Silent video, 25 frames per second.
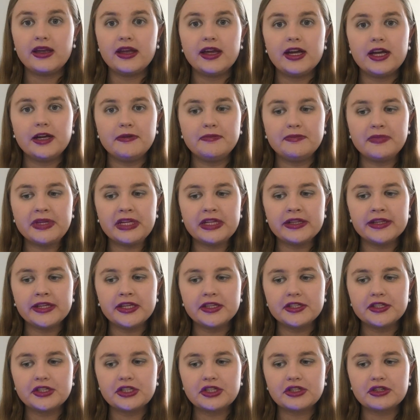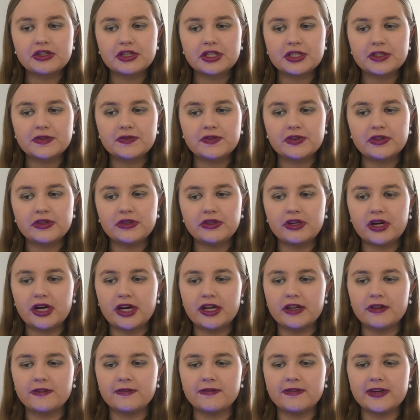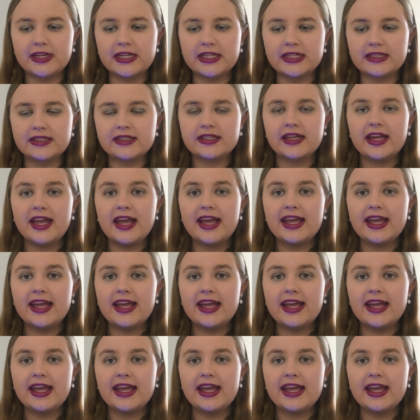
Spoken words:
Amelia's trust for Niall fades.